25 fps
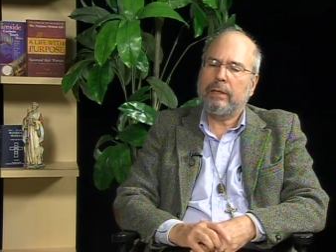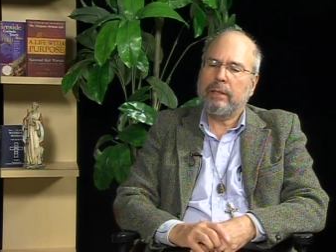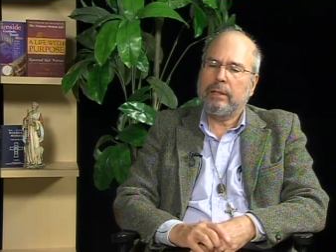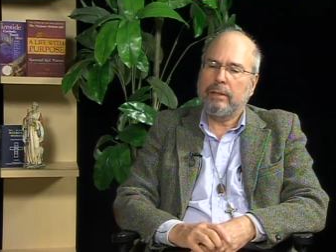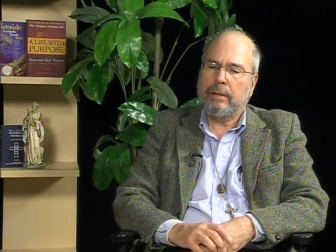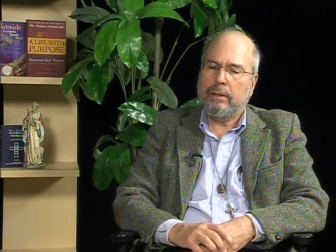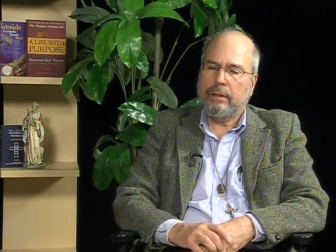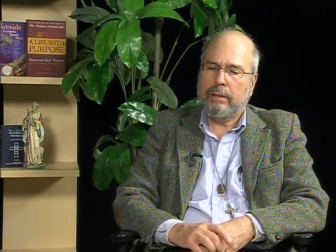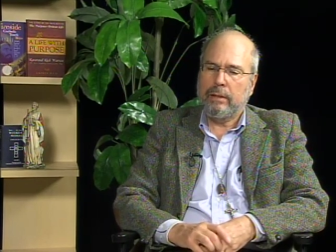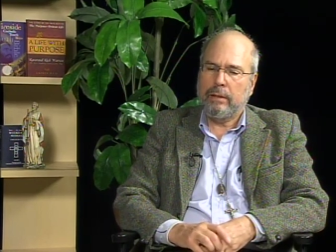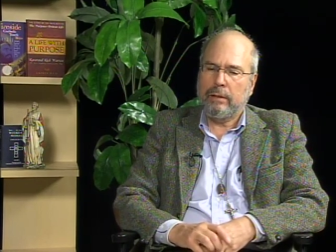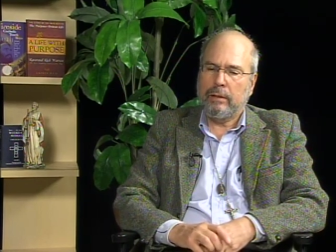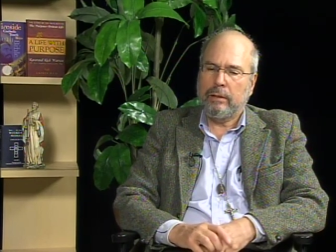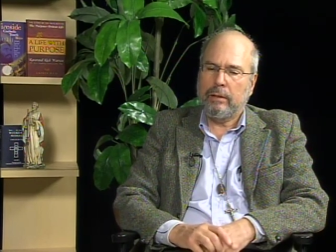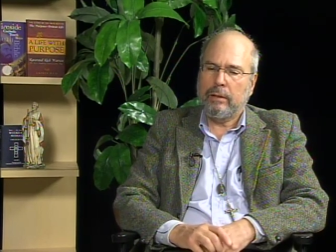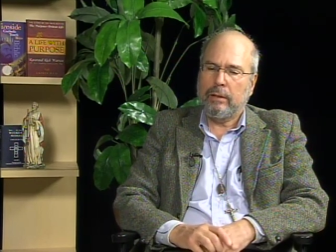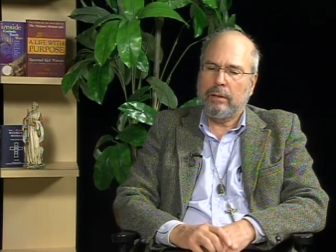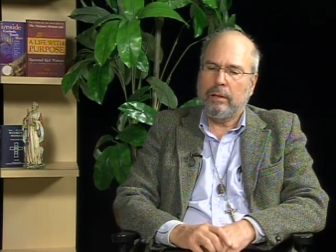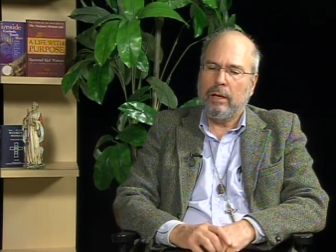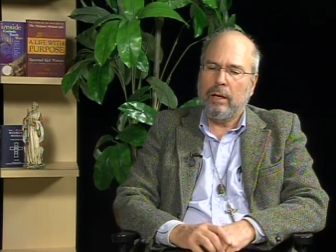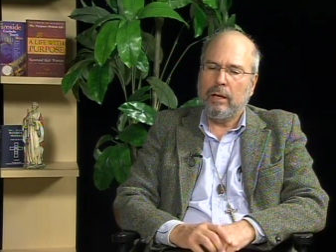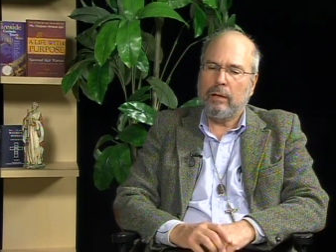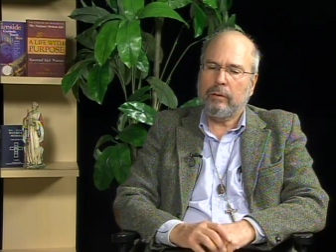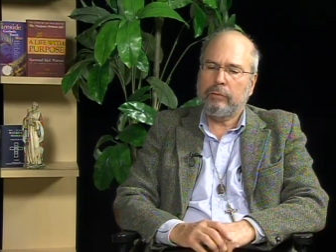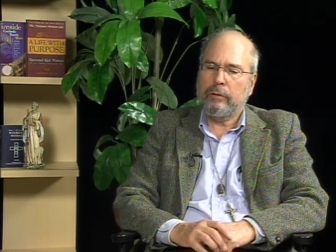considered
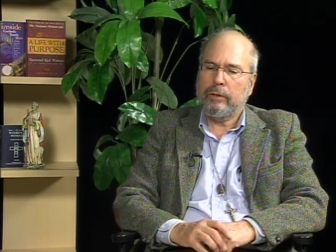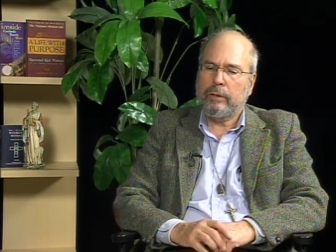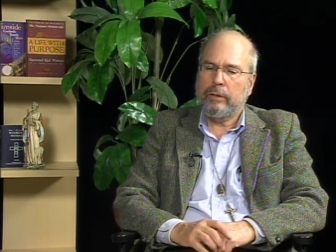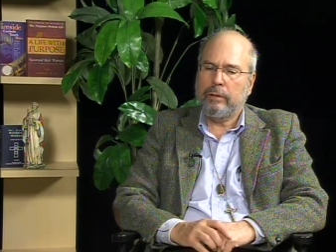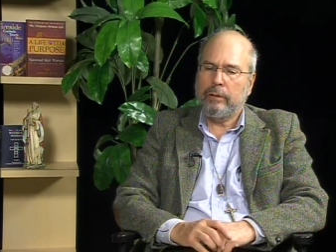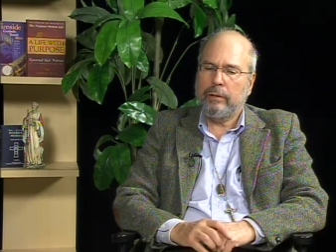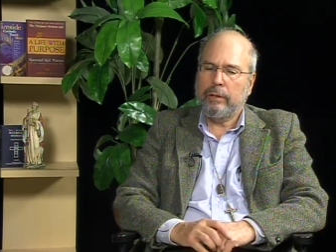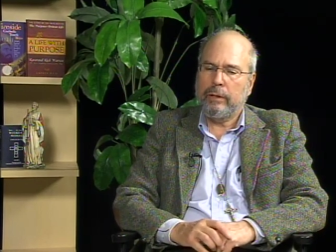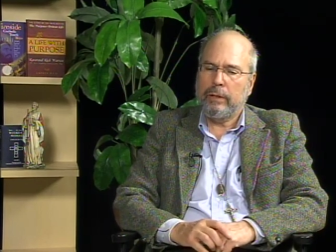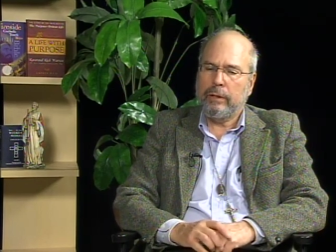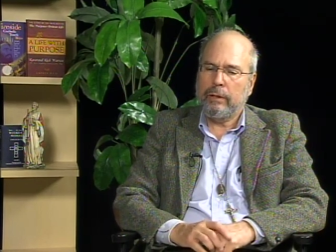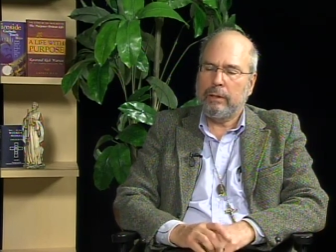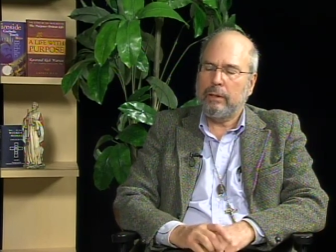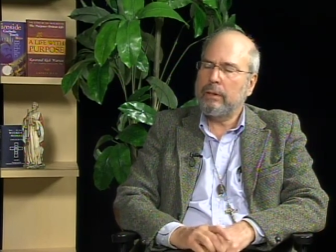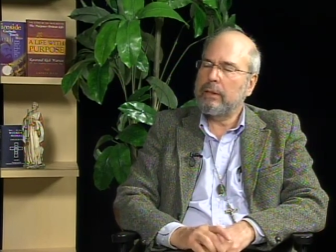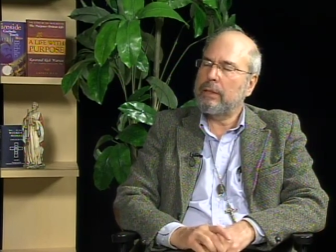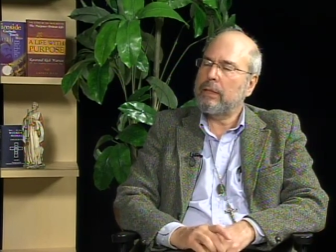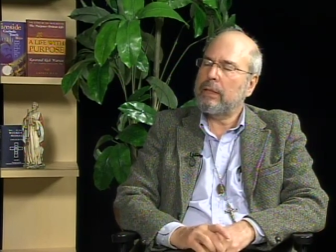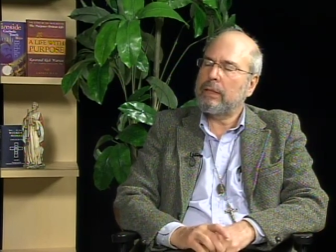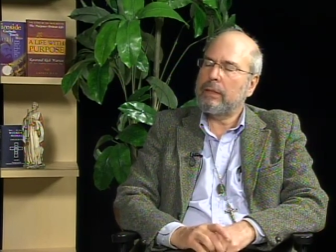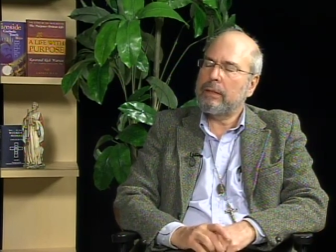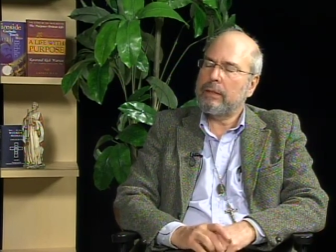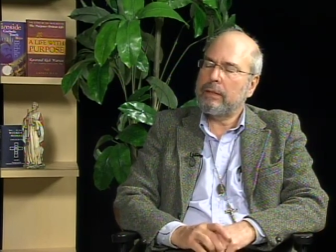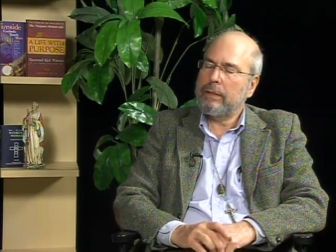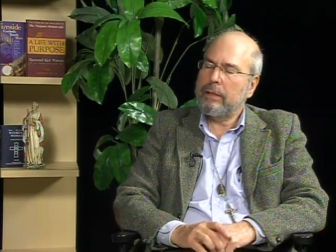not returning to the
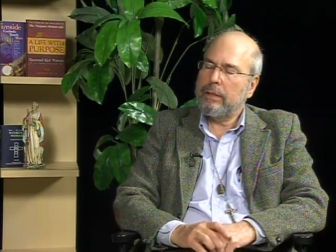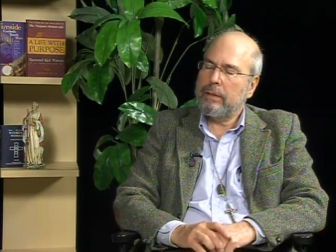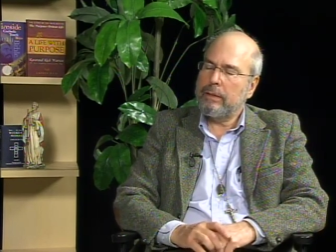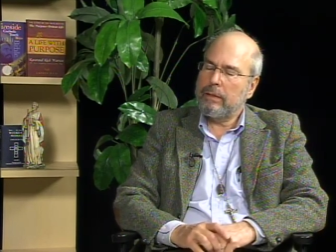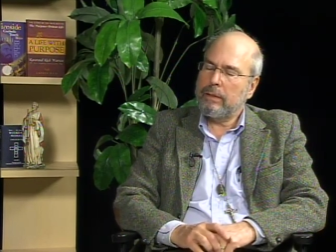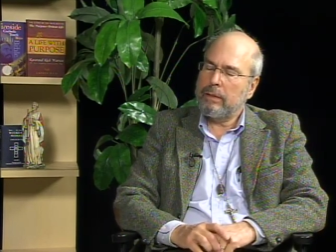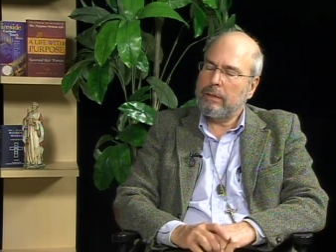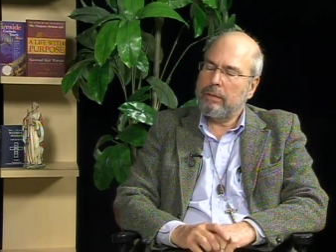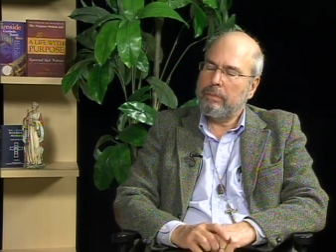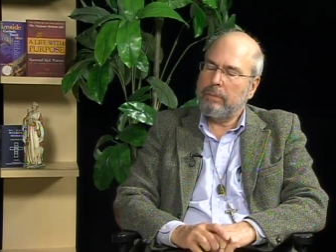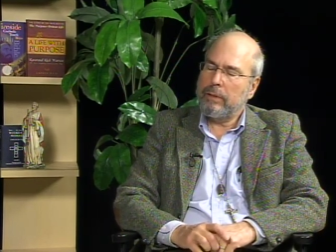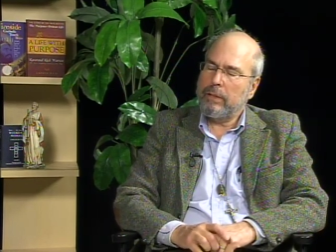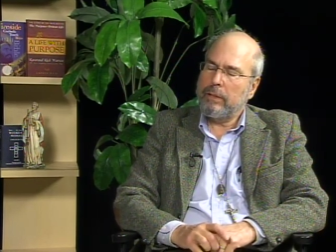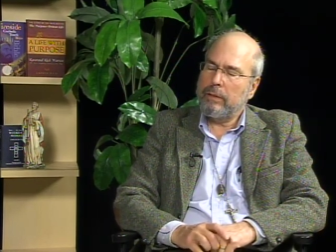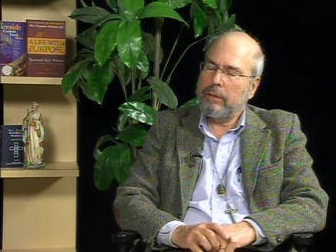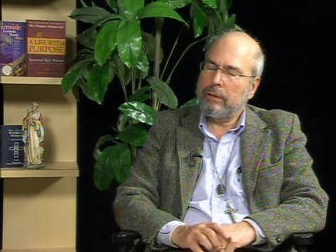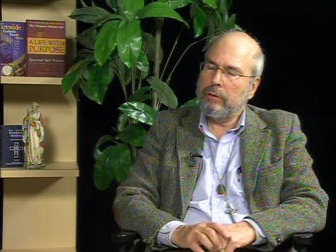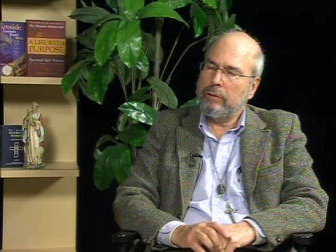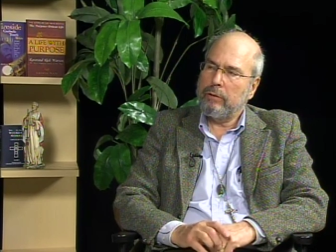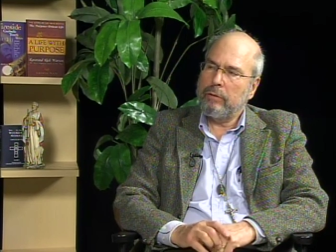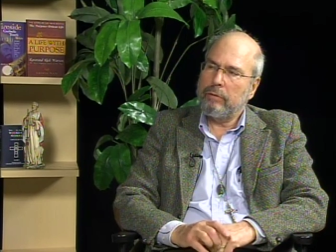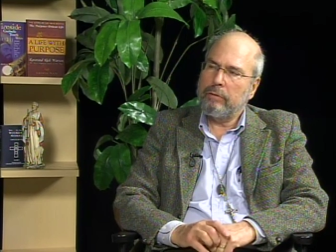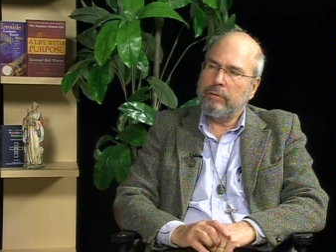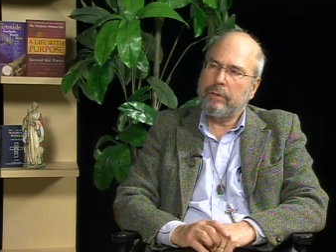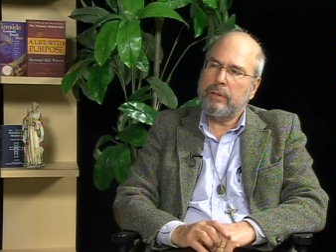United States to begin
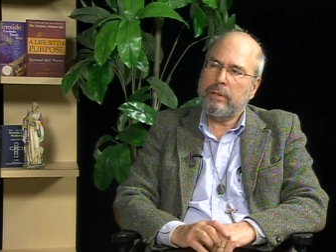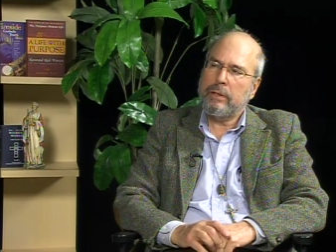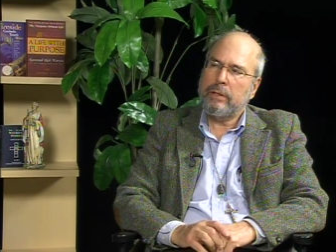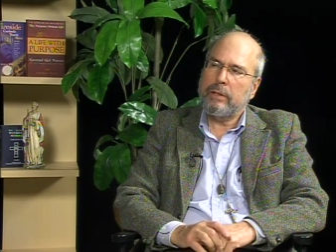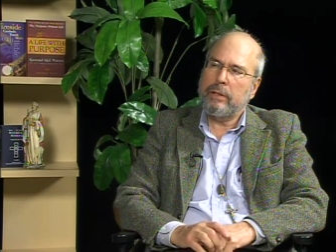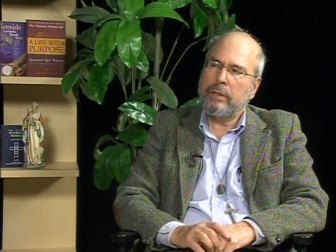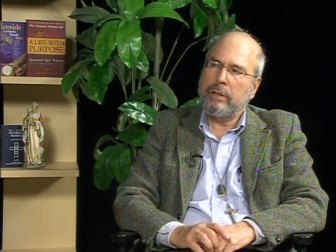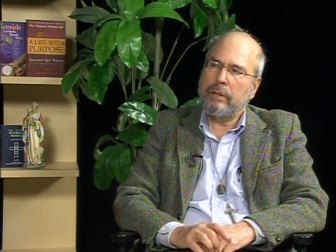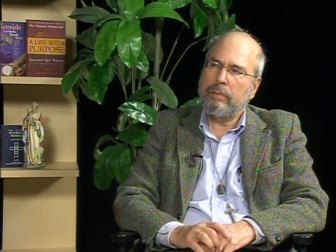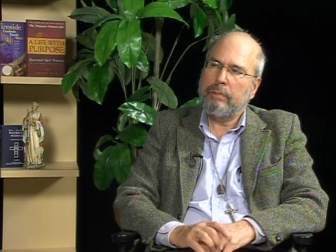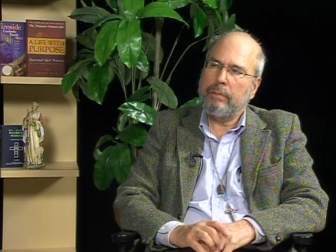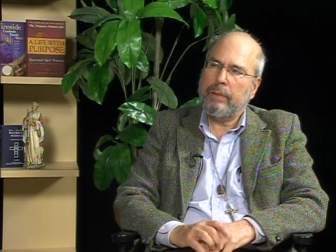university,